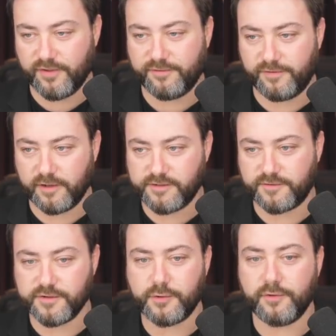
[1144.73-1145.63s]
other
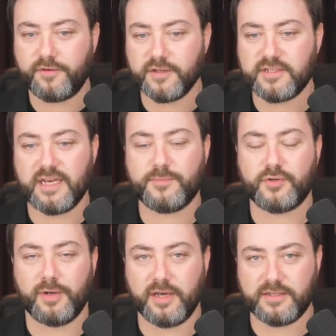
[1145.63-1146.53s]
philosophers who have
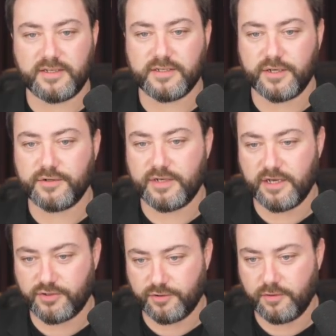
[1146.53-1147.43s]
conceptualized the
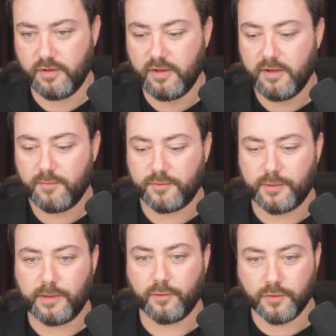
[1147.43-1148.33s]
association
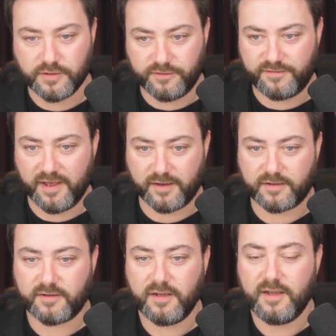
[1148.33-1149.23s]
between cause and effect.